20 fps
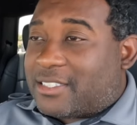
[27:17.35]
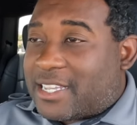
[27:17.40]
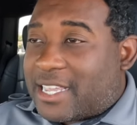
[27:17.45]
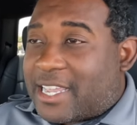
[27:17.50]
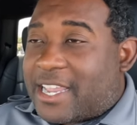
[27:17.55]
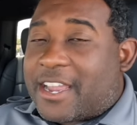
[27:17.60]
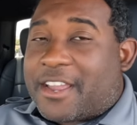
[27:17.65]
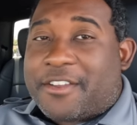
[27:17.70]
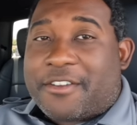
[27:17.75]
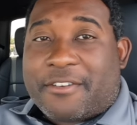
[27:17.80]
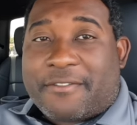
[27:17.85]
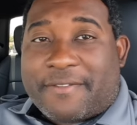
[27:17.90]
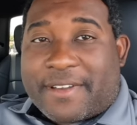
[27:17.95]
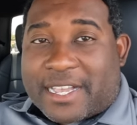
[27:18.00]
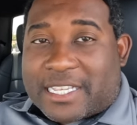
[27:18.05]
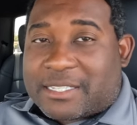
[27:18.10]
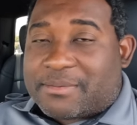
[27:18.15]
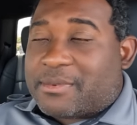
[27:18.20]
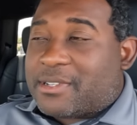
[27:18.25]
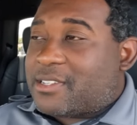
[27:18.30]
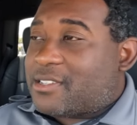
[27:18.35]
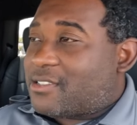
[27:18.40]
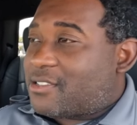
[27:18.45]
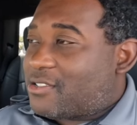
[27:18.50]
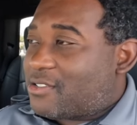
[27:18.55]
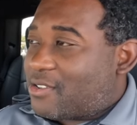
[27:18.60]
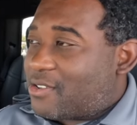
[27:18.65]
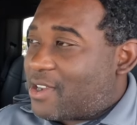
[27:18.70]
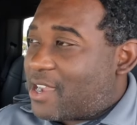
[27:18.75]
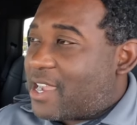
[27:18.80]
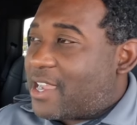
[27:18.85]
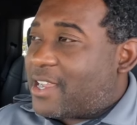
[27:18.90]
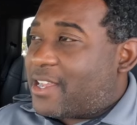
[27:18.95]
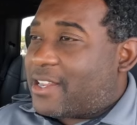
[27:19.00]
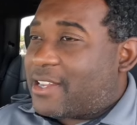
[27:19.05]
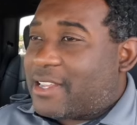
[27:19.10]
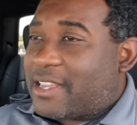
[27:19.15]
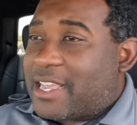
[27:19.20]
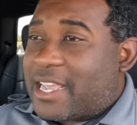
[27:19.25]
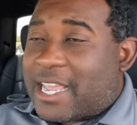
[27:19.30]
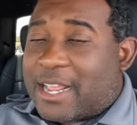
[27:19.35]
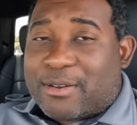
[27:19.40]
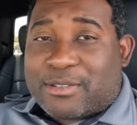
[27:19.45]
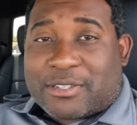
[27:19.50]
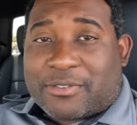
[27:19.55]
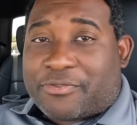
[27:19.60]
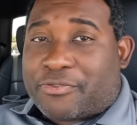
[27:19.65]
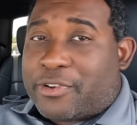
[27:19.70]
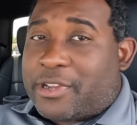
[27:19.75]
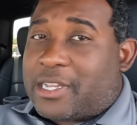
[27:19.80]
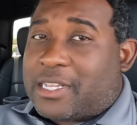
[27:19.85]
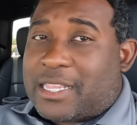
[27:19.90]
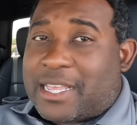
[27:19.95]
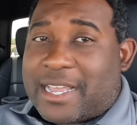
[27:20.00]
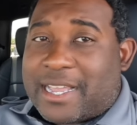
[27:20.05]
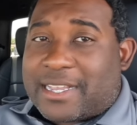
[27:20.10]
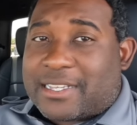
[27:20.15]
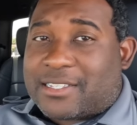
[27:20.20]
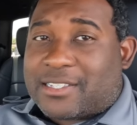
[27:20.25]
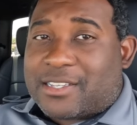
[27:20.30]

Take care of your investment. So I had it was a free class,